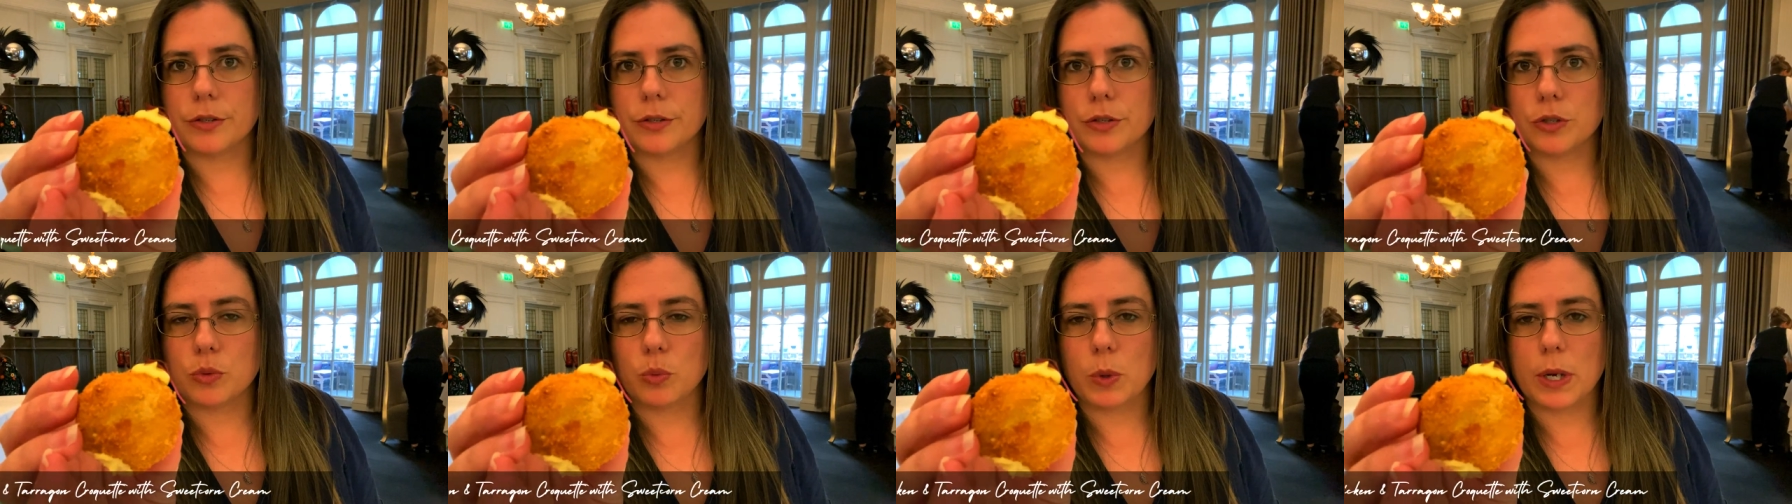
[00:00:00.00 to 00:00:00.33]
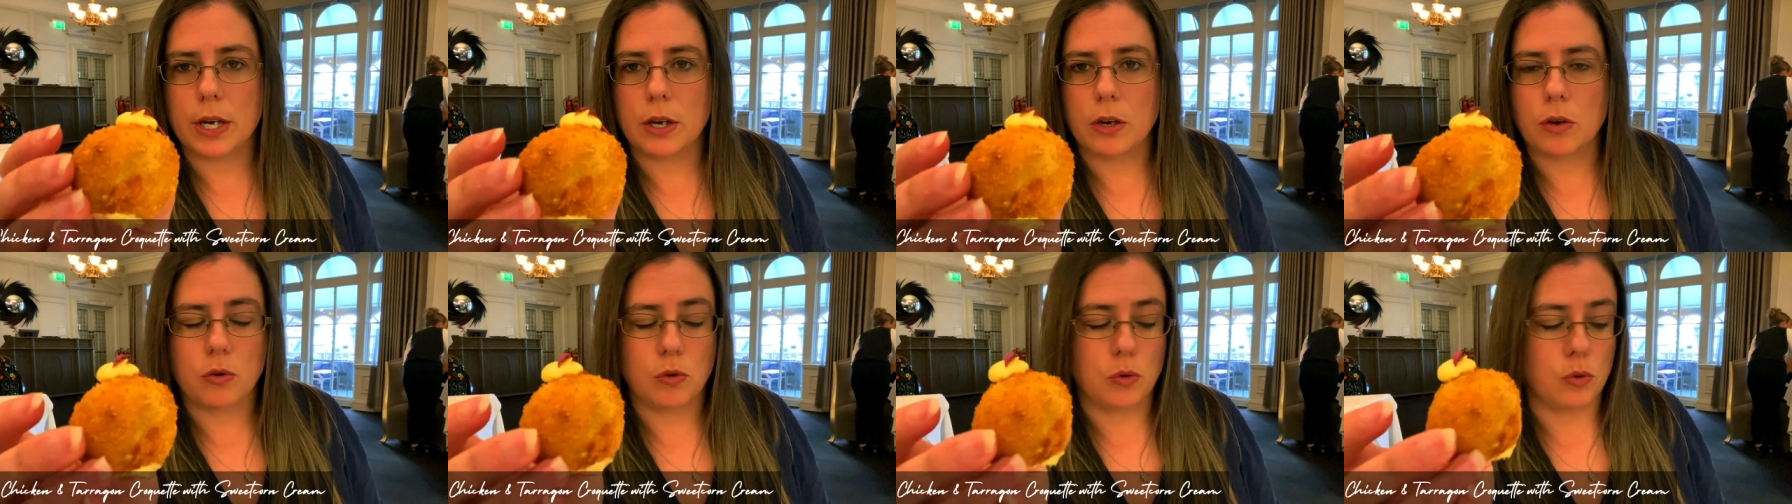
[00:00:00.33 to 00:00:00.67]

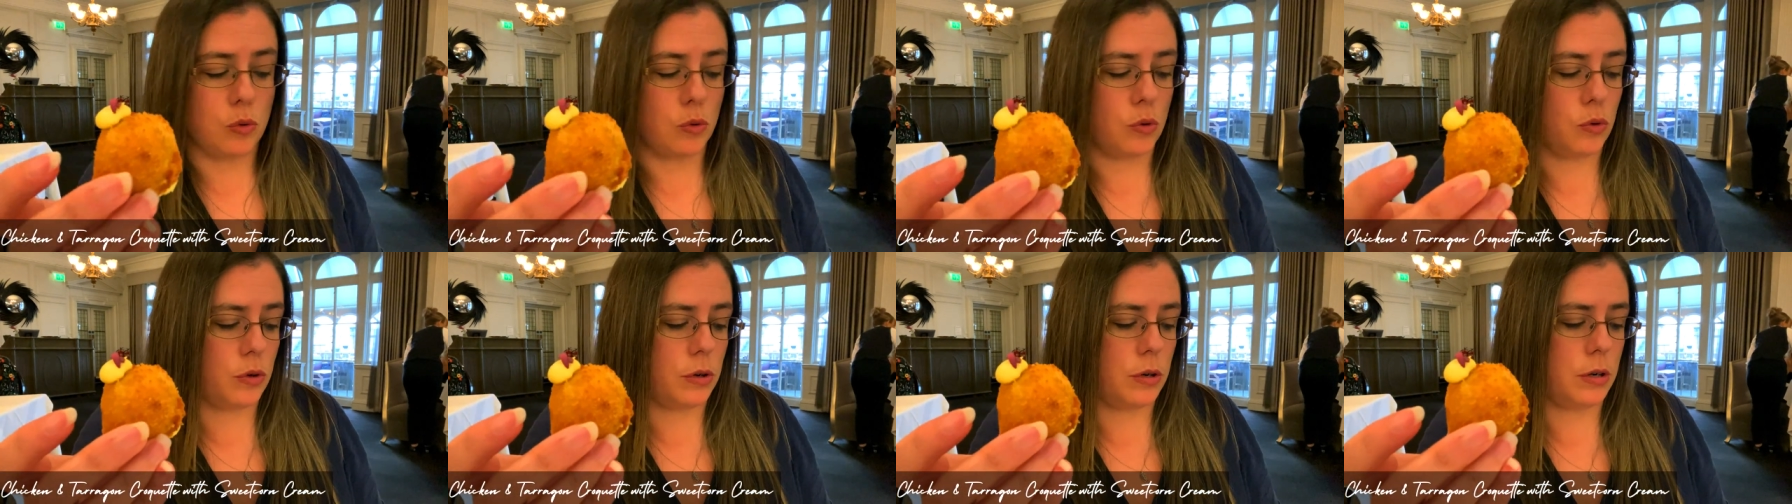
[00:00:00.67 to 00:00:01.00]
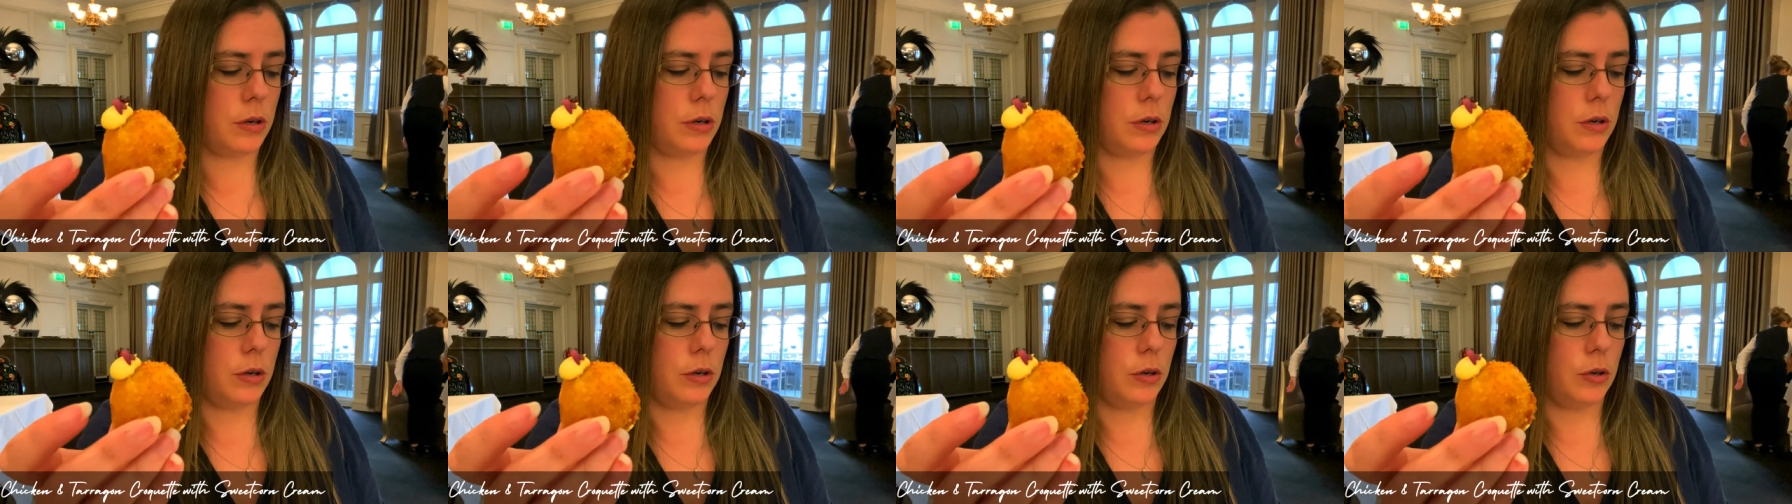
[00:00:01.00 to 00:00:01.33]
sweet
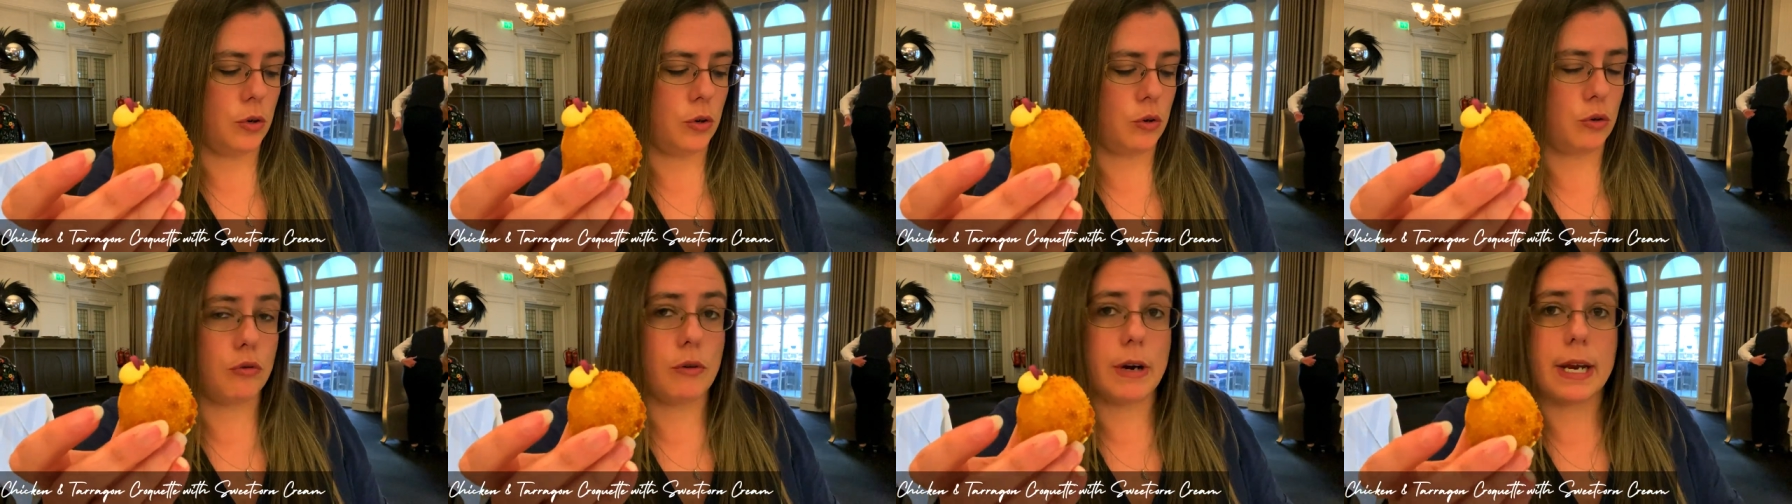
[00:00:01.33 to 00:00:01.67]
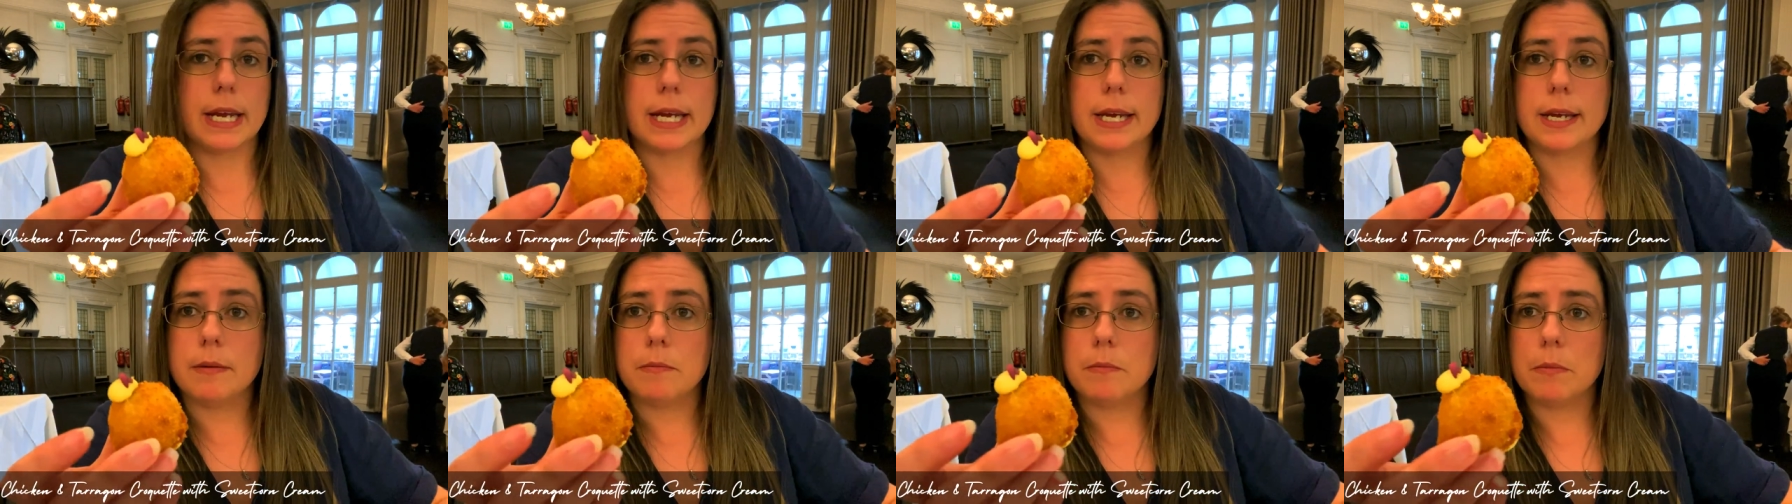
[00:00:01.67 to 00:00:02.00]
corn
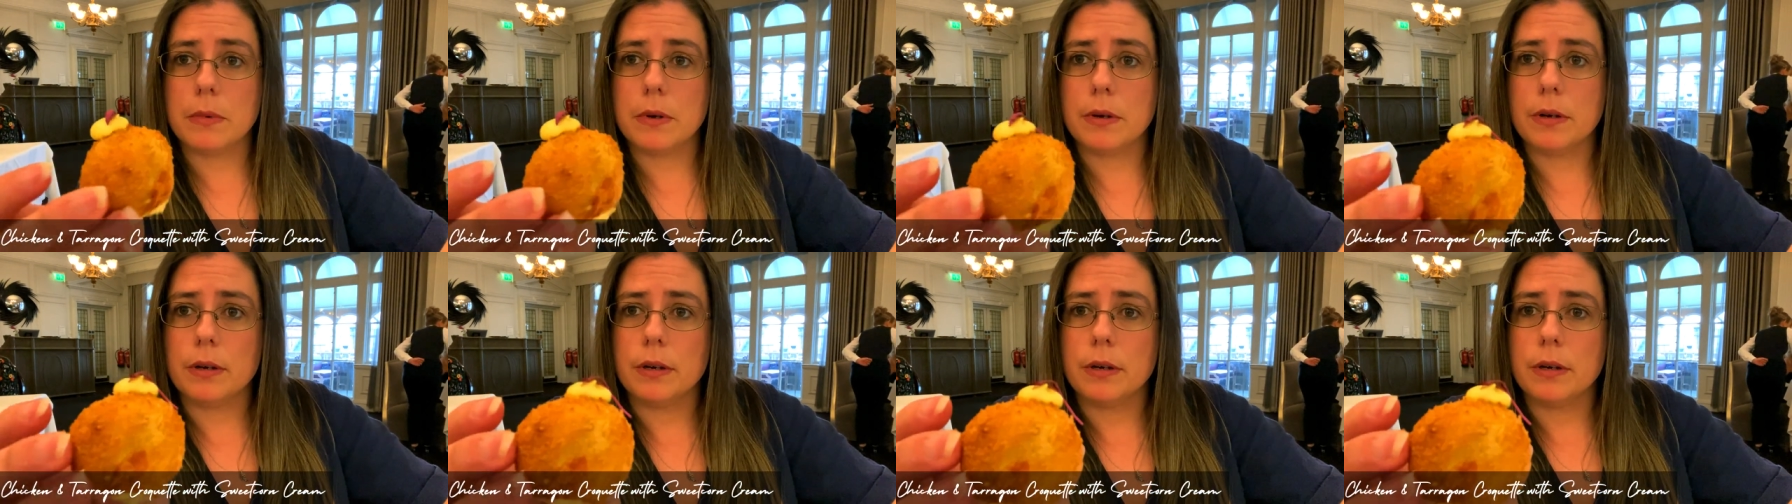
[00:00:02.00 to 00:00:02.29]
cream,